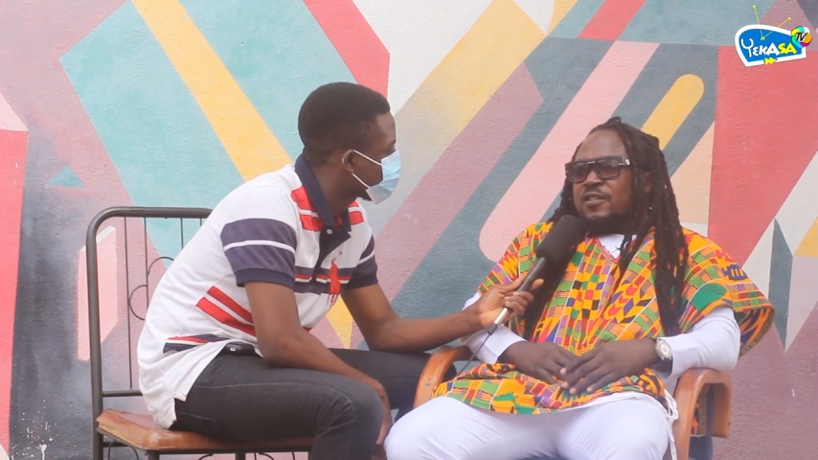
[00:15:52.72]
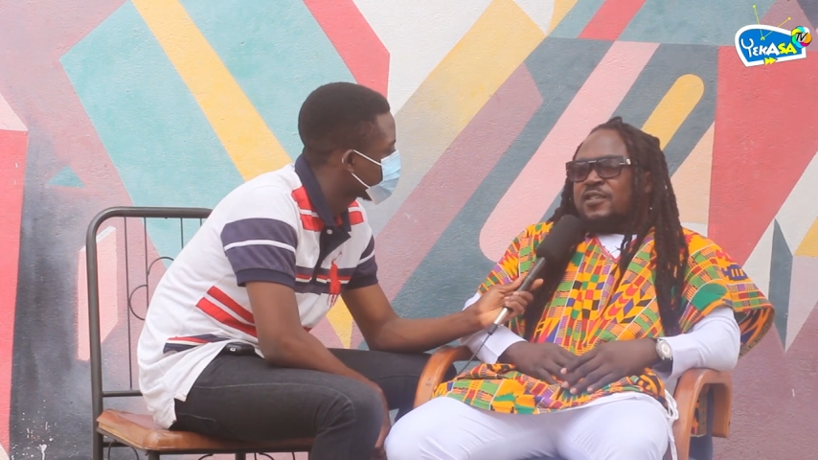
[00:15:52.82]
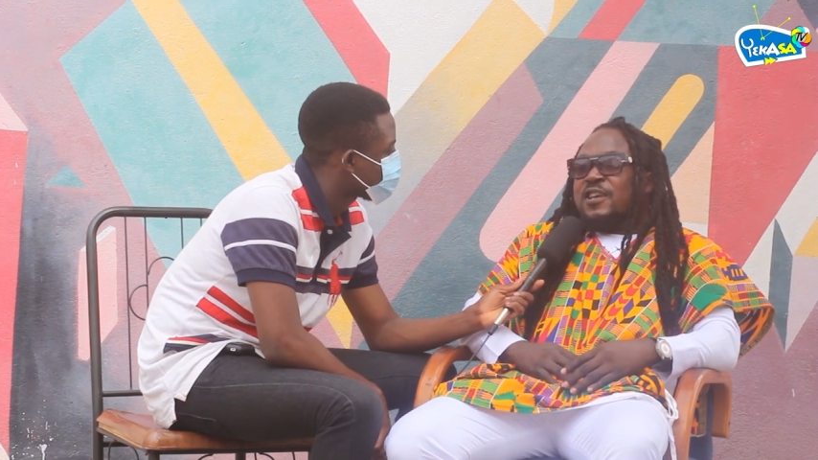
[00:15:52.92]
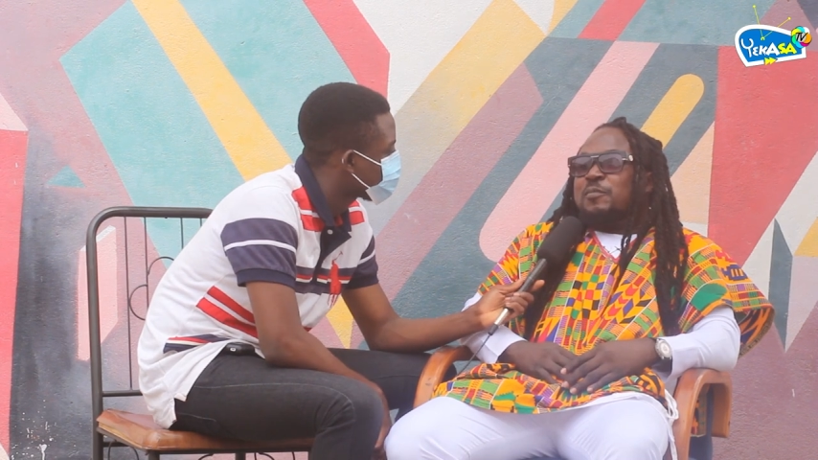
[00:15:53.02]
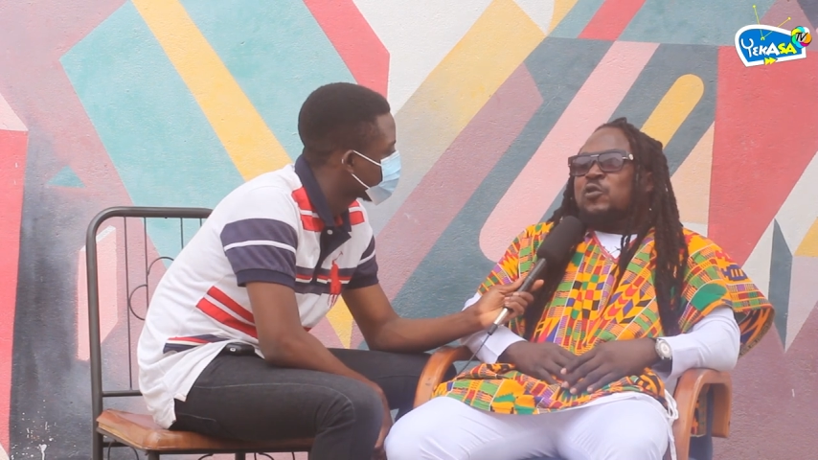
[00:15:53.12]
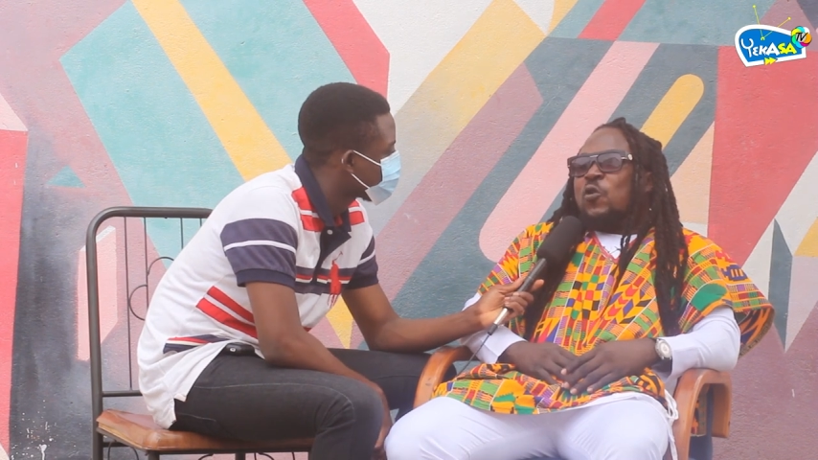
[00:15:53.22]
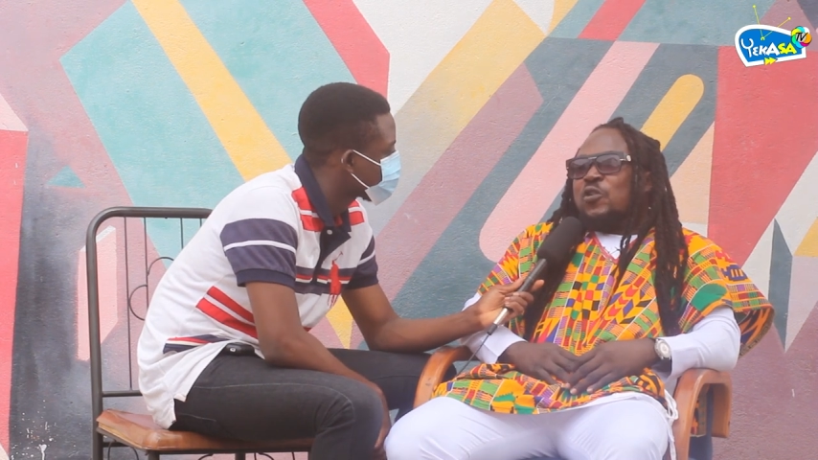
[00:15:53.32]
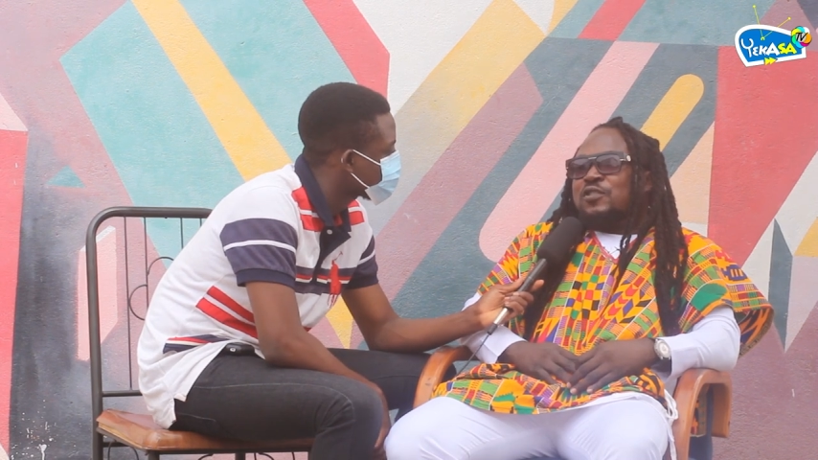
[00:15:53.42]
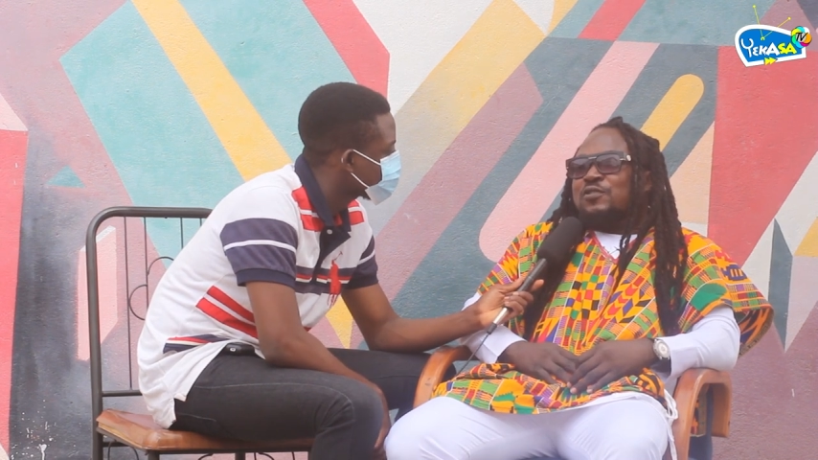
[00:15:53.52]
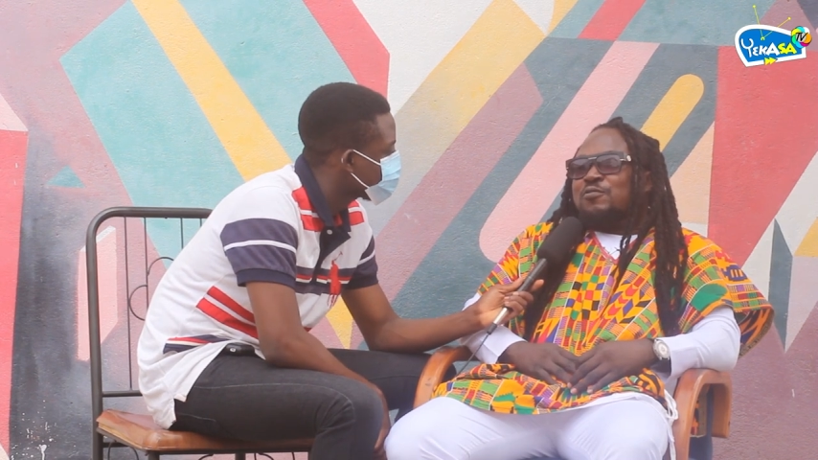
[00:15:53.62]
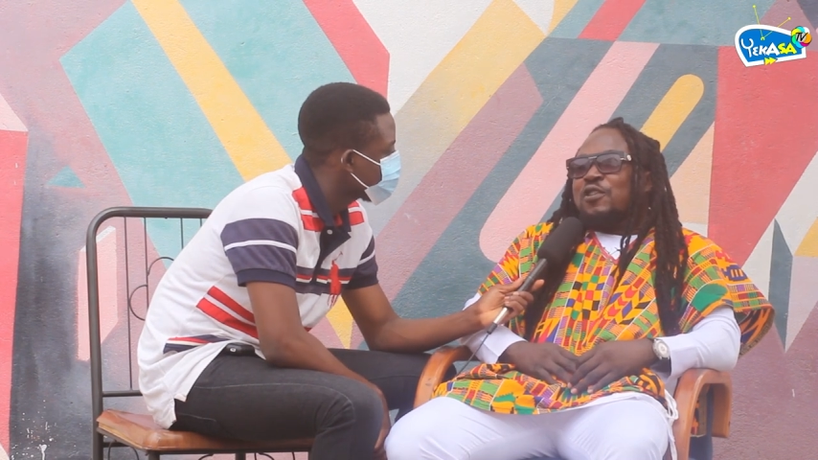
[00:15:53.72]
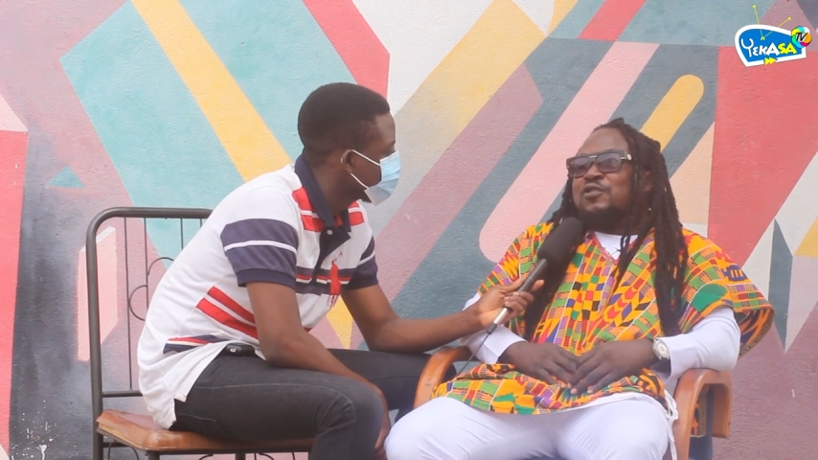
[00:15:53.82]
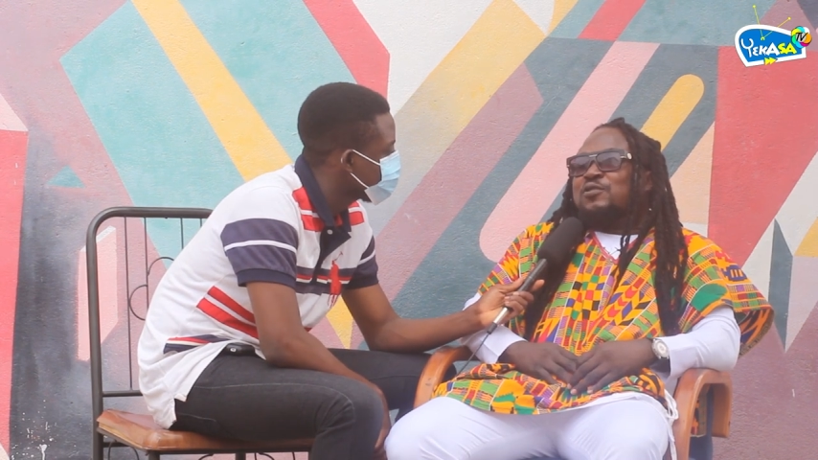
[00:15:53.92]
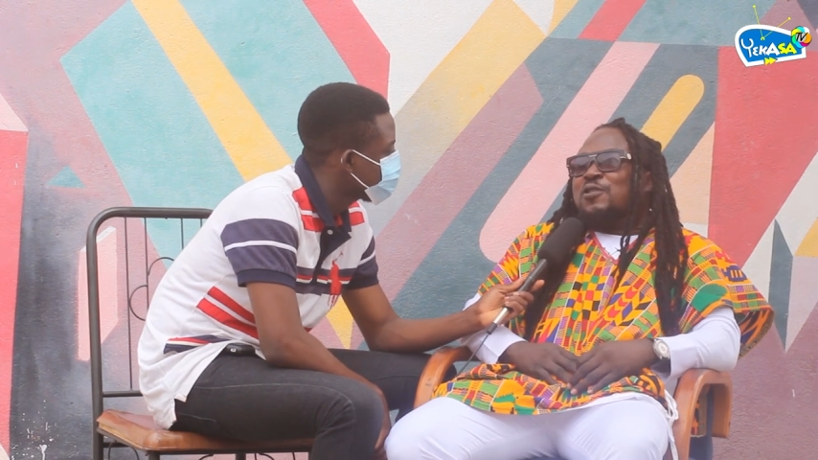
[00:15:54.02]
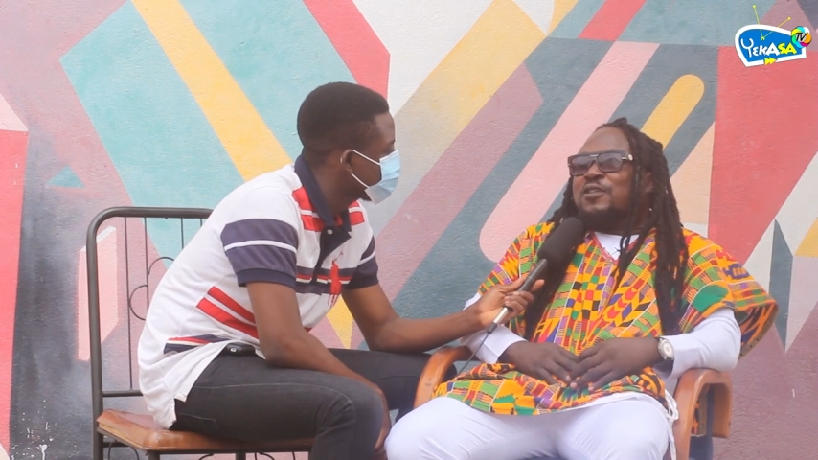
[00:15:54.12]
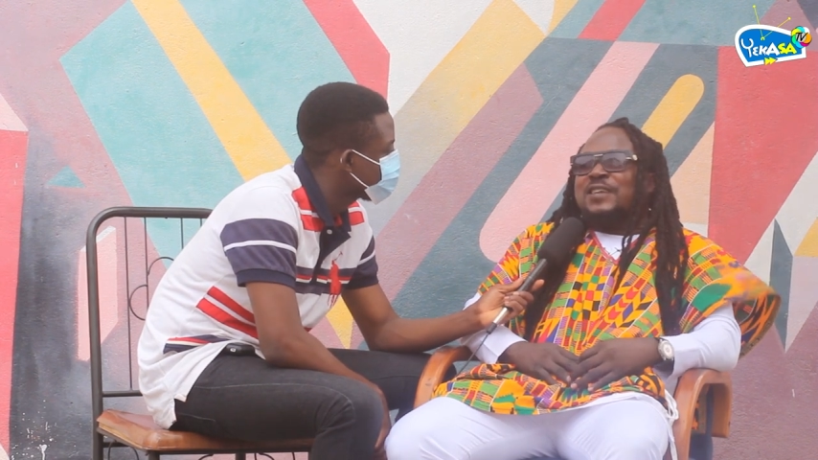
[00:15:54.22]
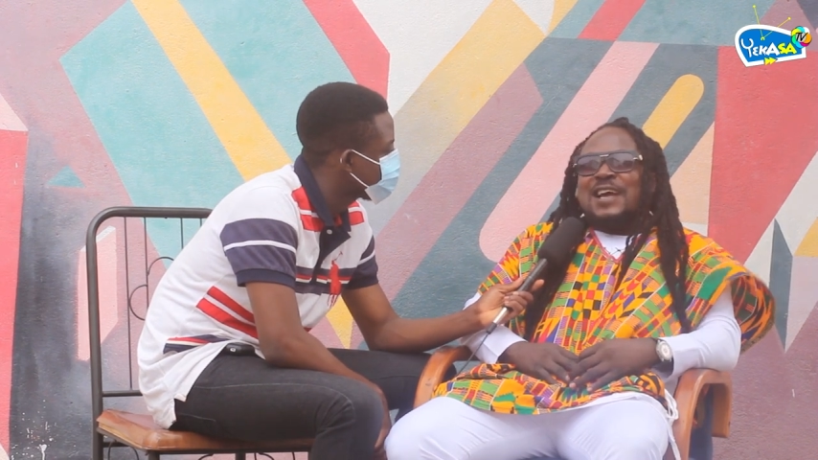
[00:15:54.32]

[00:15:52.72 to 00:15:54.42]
Yeah, because Rockstone,